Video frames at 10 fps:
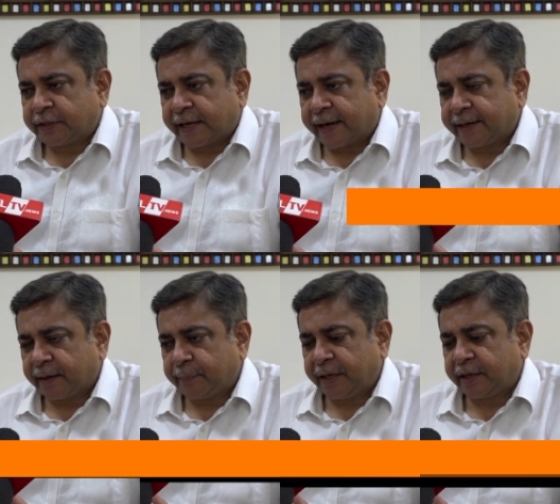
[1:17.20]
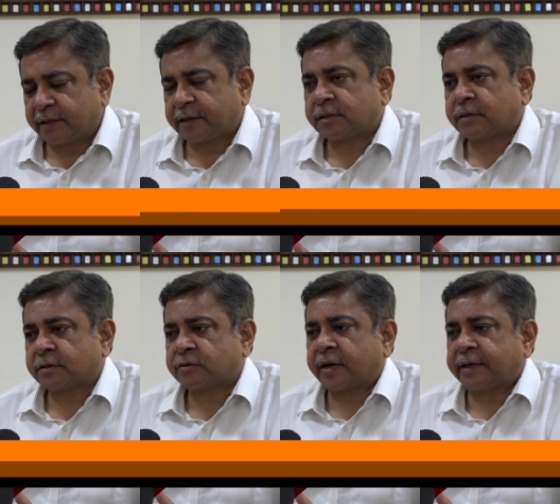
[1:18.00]
The idea being in this uh,
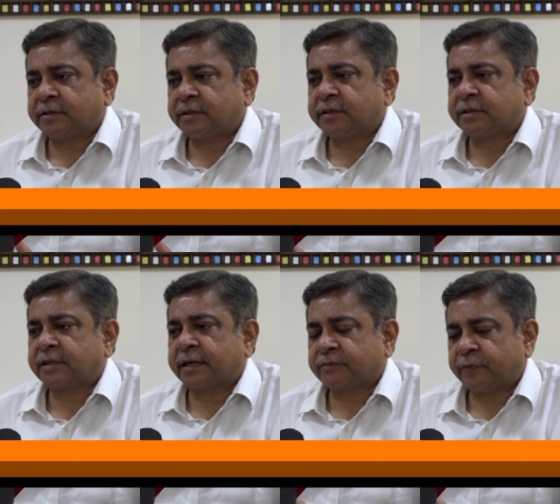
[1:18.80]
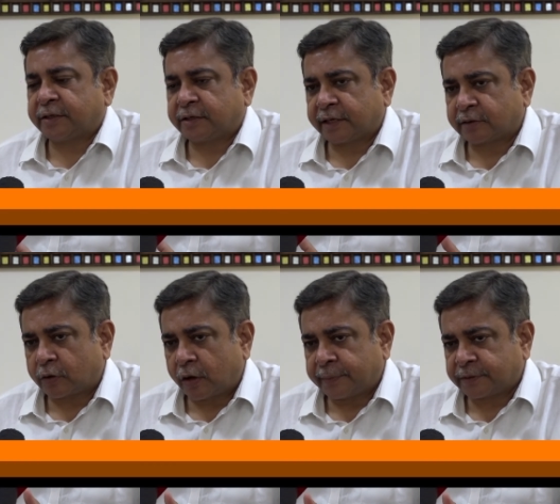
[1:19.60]
strategy is that we take the
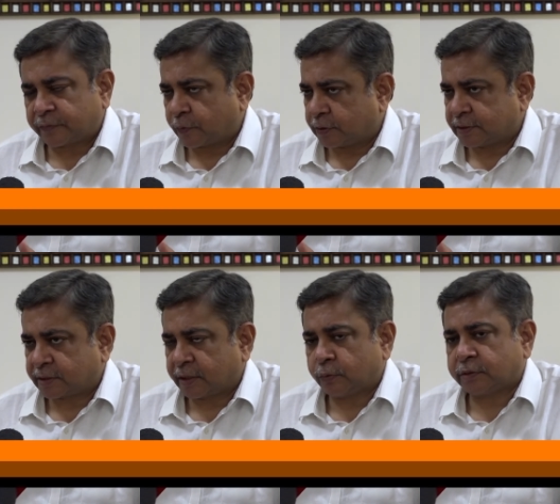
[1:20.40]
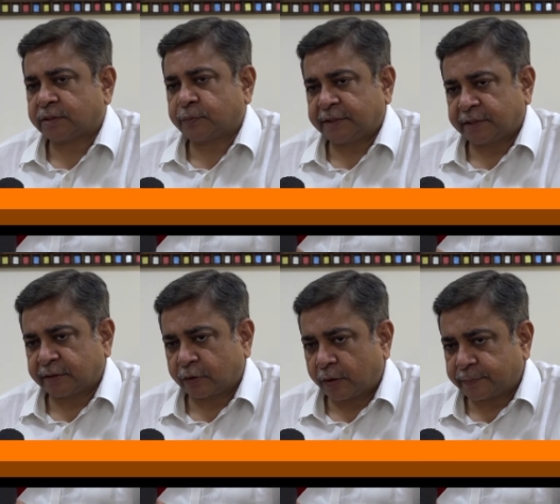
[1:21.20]
comments of all the stakeholders, we take
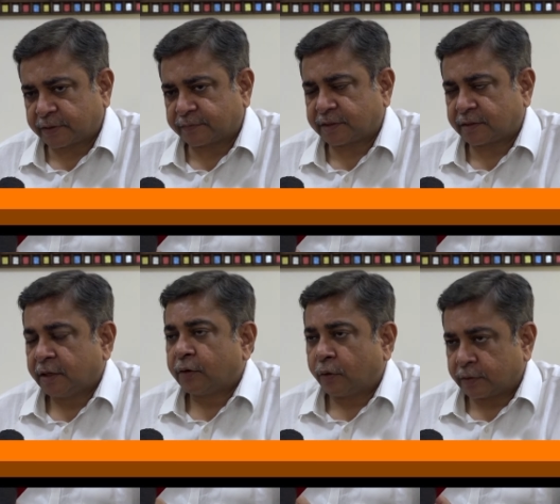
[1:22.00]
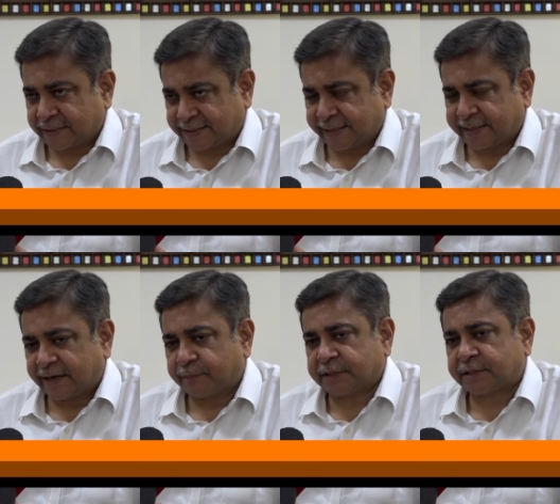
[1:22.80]
the comments of all the state
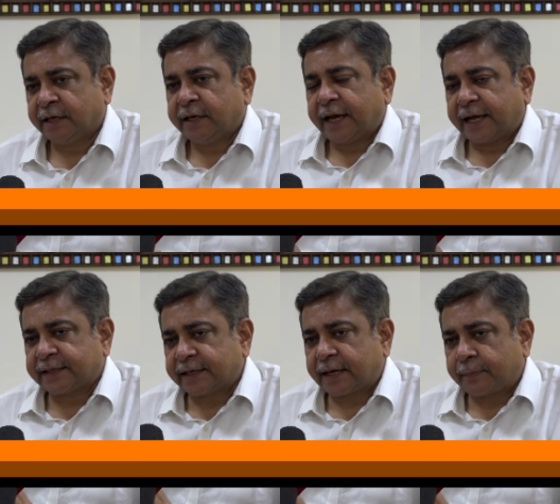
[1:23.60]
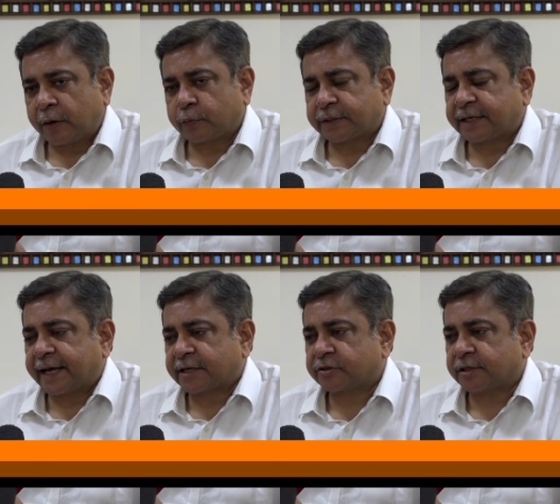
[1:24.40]
governments, and then come out with a
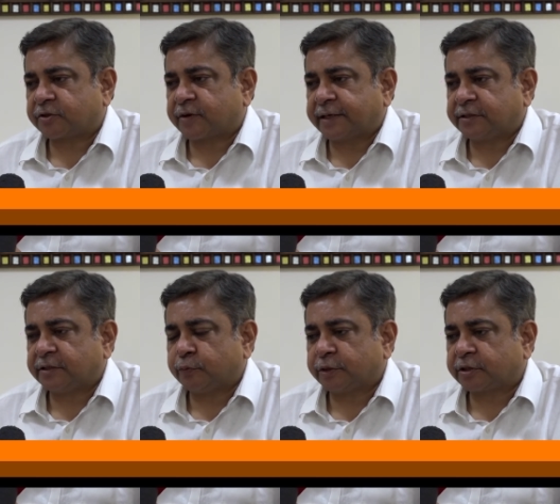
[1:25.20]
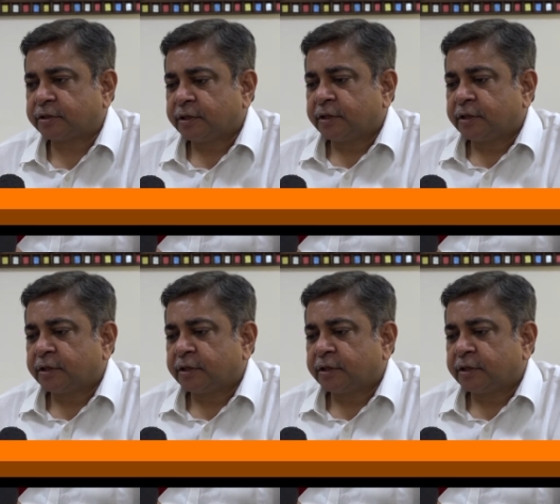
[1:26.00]
national strategy which